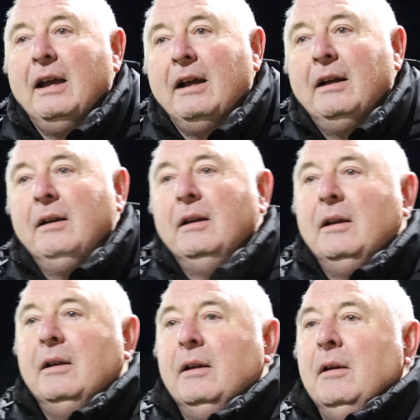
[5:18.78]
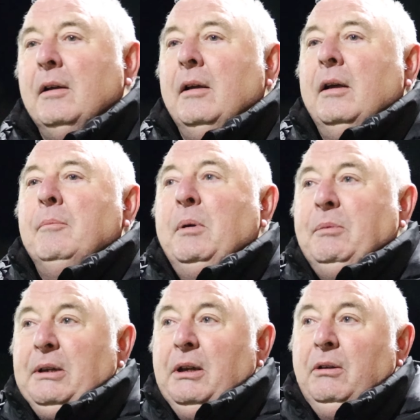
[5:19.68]
Yeah. But
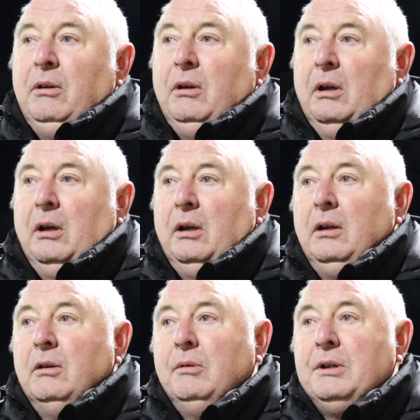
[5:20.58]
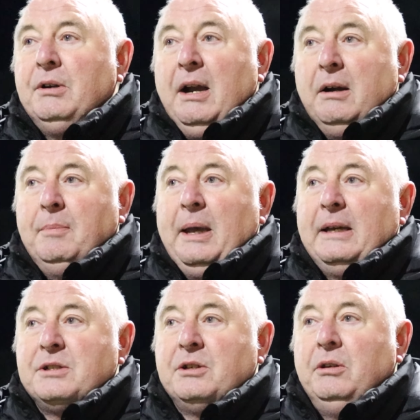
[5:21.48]
we do, we try our
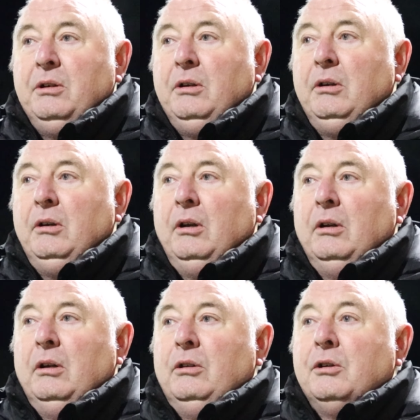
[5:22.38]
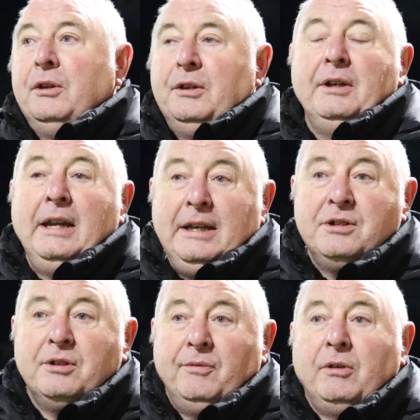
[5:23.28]
best to look at the
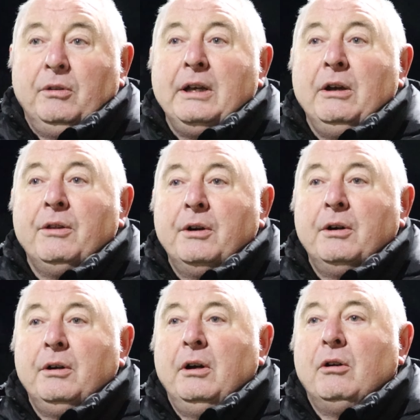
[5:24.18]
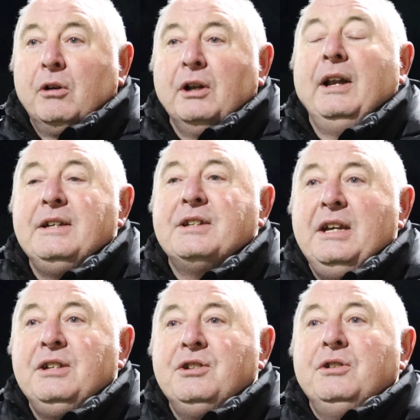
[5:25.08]
needs of all the other
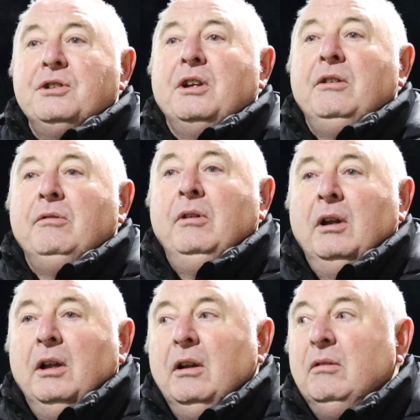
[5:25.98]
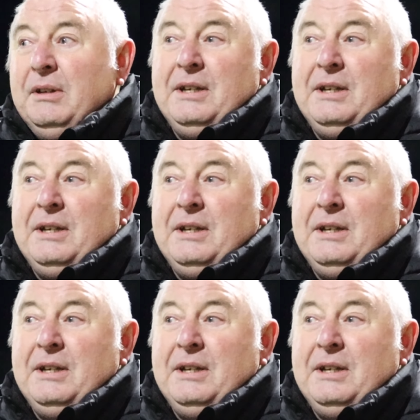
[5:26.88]
organisations, and we